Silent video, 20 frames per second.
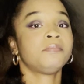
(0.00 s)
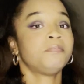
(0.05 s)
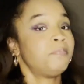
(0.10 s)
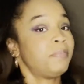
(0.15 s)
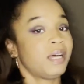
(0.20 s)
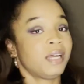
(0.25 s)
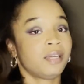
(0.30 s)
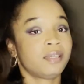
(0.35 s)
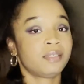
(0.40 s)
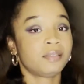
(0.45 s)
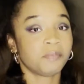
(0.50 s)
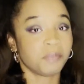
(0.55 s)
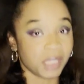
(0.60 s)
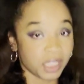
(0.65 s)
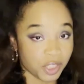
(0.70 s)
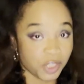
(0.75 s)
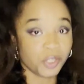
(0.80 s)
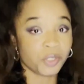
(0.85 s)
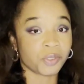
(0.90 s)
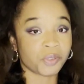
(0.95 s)
But
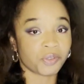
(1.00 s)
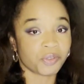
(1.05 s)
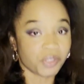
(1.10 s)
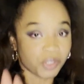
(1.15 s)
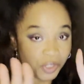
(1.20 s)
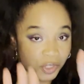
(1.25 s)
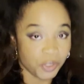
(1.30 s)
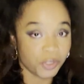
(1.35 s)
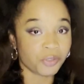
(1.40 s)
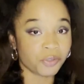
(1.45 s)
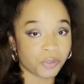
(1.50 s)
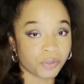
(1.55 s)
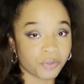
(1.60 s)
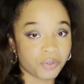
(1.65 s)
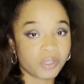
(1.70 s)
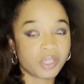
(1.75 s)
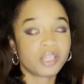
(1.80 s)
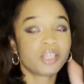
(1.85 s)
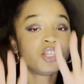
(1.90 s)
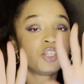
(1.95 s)
you
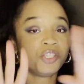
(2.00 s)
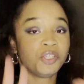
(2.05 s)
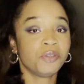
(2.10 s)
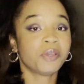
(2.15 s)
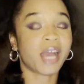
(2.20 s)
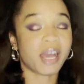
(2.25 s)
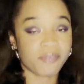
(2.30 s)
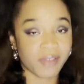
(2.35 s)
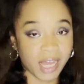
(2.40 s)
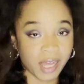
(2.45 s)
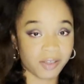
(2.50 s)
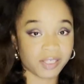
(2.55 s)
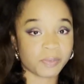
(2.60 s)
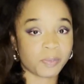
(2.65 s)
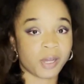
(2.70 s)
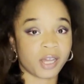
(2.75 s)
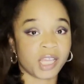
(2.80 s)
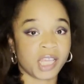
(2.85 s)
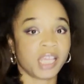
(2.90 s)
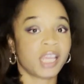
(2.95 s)
have a house
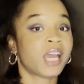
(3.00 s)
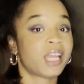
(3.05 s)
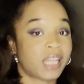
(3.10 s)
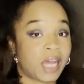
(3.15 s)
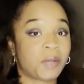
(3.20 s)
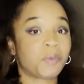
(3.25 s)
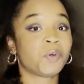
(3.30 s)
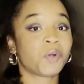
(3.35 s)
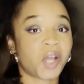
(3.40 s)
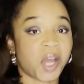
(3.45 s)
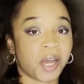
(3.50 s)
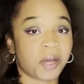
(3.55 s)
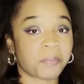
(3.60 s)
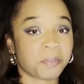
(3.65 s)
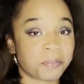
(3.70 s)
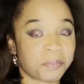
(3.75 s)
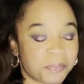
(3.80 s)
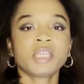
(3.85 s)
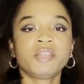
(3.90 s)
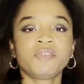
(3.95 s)
party and I will
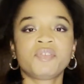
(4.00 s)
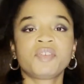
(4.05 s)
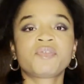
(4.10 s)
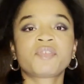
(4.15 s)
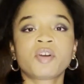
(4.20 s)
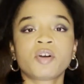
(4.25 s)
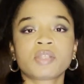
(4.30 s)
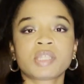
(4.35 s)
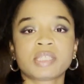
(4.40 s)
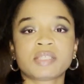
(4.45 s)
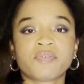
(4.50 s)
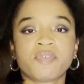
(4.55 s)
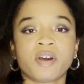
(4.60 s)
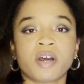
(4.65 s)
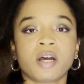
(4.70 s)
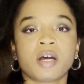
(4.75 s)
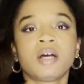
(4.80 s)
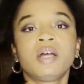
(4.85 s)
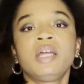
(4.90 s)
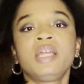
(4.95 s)
come. If you've got this
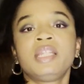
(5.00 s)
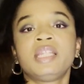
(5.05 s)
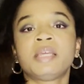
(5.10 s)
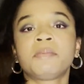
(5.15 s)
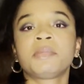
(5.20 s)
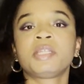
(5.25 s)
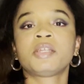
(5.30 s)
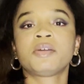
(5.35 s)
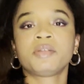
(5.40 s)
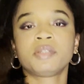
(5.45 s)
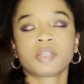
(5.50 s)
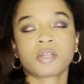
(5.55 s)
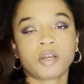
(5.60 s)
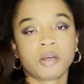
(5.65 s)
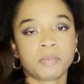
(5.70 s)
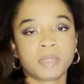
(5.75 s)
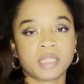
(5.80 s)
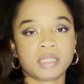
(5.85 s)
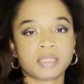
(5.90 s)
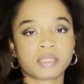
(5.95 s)
far, let me know in the
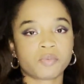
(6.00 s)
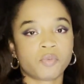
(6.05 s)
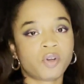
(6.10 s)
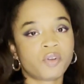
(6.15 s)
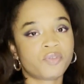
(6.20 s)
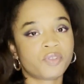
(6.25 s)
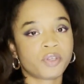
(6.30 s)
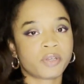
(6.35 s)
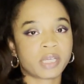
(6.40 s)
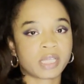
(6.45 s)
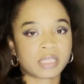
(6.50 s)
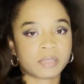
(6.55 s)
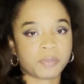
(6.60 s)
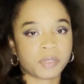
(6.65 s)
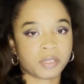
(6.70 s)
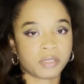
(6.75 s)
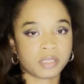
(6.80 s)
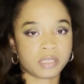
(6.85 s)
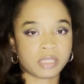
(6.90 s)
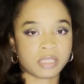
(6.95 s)
comments, what have your
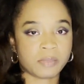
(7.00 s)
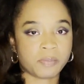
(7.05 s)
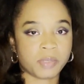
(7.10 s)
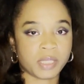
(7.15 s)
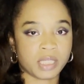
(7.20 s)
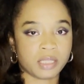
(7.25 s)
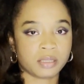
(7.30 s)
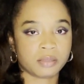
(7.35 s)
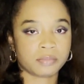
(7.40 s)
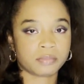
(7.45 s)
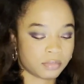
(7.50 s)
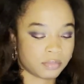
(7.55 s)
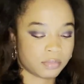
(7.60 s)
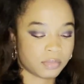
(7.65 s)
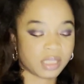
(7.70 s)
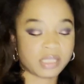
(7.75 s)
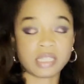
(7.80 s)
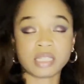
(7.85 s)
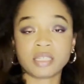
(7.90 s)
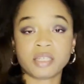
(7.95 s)
experiences been?
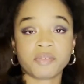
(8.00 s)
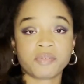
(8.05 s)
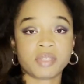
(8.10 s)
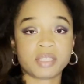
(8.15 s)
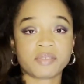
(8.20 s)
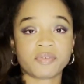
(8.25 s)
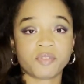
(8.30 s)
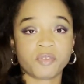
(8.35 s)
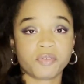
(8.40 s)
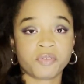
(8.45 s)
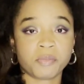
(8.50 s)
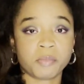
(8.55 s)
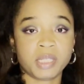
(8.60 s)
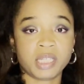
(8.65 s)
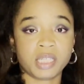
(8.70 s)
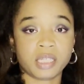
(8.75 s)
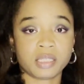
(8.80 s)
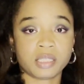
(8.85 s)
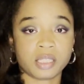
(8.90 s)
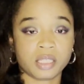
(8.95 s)
Does any of this feel
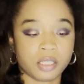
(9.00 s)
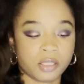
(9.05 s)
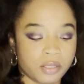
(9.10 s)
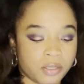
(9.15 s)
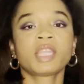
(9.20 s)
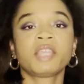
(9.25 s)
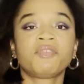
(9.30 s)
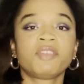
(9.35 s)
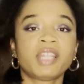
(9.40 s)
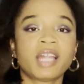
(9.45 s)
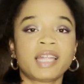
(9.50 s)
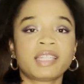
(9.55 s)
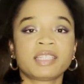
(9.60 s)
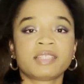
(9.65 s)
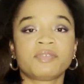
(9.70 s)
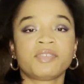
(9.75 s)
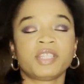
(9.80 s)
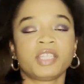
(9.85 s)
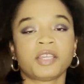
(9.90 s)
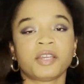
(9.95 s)
familiar to you? If you like this
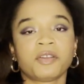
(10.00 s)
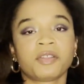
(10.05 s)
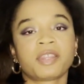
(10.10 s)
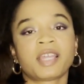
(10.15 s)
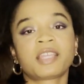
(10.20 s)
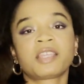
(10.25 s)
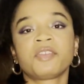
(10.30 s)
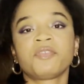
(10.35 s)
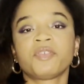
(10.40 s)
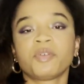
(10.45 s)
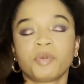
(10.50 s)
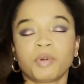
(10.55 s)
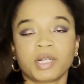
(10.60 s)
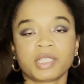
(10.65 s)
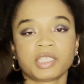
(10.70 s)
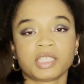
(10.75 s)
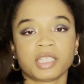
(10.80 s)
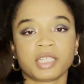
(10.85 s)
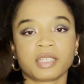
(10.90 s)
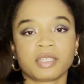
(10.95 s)
video, thank you for
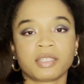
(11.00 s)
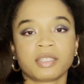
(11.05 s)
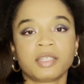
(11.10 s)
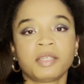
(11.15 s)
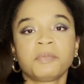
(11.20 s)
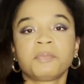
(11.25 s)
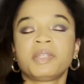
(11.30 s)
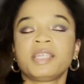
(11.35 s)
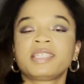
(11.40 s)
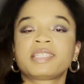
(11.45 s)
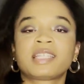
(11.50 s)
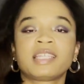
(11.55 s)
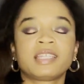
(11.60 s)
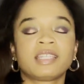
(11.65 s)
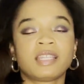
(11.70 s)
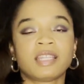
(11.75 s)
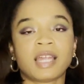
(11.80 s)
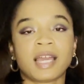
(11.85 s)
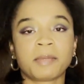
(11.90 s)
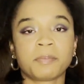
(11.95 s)
watching. Please click
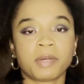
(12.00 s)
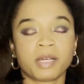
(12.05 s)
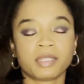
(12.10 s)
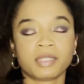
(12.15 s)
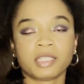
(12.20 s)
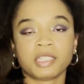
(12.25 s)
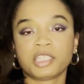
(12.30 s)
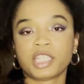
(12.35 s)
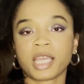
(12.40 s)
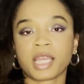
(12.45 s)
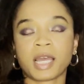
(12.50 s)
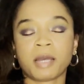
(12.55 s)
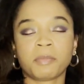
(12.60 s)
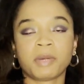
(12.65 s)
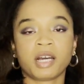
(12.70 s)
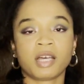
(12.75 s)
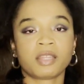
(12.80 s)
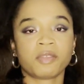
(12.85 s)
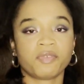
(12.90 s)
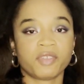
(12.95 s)
the like button and check out
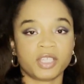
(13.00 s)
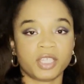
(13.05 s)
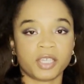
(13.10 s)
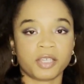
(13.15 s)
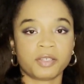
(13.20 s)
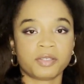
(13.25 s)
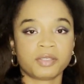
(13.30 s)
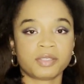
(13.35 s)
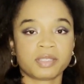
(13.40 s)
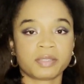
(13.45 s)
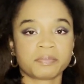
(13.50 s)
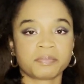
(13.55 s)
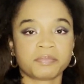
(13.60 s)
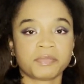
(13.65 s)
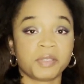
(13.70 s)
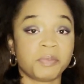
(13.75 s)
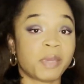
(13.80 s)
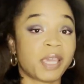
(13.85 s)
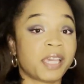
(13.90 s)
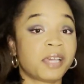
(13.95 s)
my other videos.
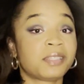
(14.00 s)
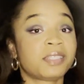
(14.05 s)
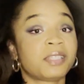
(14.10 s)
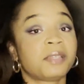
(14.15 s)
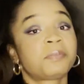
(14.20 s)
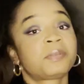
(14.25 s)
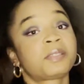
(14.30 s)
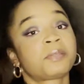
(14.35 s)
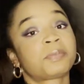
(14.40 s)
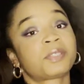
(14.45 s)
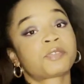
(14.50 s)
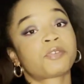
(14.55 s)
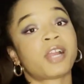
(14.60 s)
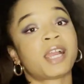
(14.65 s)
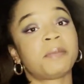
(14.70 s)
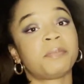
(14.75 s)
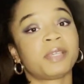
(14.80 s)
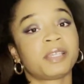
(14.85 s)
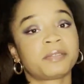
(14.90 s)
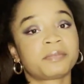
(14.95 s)
You may end up
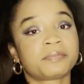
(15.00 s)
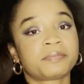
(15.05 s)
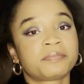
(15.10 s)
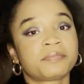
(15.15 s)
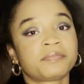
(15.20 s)
subscribing.